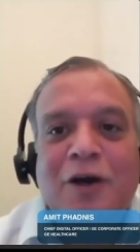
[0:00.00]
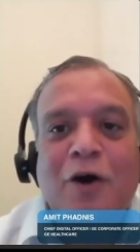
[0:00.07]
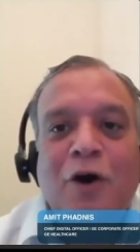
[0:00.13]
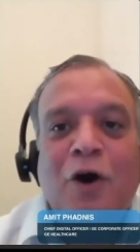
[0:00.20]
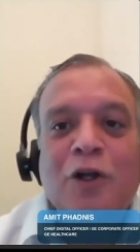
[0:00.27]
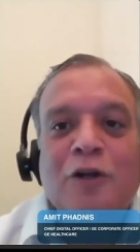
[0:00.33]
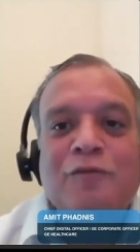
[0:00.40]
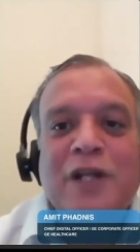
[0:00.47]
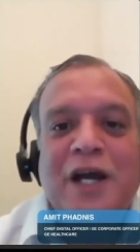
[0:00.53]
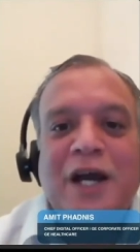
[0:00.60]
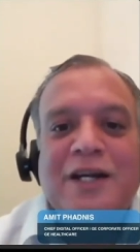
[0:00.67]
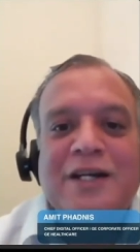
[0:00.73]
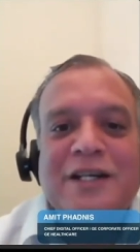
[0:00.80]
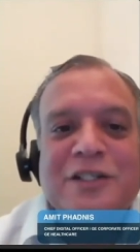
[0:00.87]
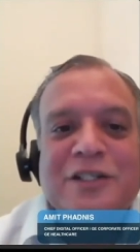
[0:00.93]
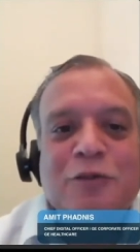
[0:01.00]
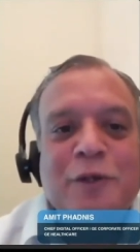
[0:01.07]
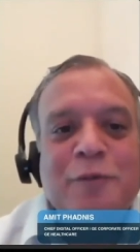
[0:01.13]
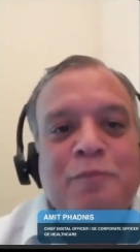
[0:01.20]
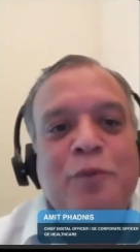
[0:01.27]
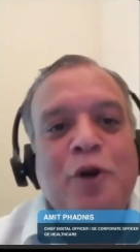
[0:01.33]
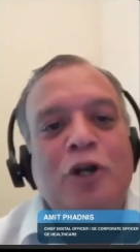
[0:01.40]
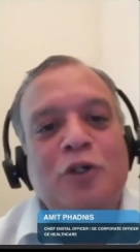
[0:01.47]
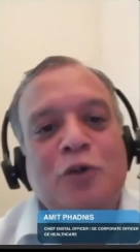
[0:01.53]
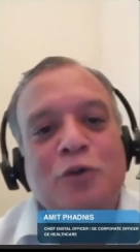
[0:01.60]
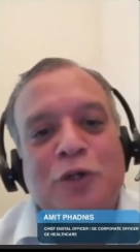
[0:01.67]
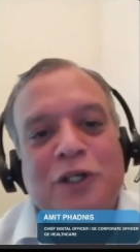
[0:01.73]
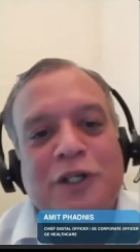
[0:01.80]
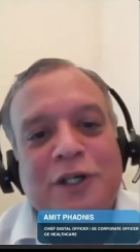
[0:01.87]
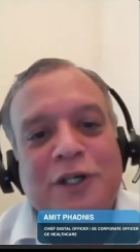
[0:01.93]
All of that needs to be brought
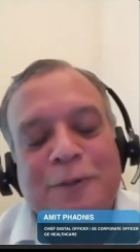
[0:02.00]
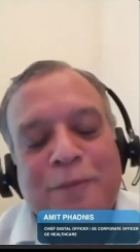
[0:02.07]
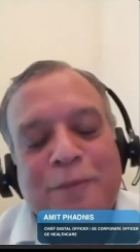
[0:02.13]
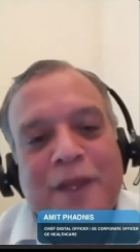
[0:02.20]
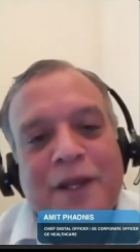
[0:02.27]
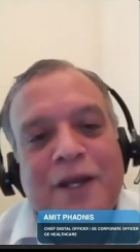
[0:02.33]
together,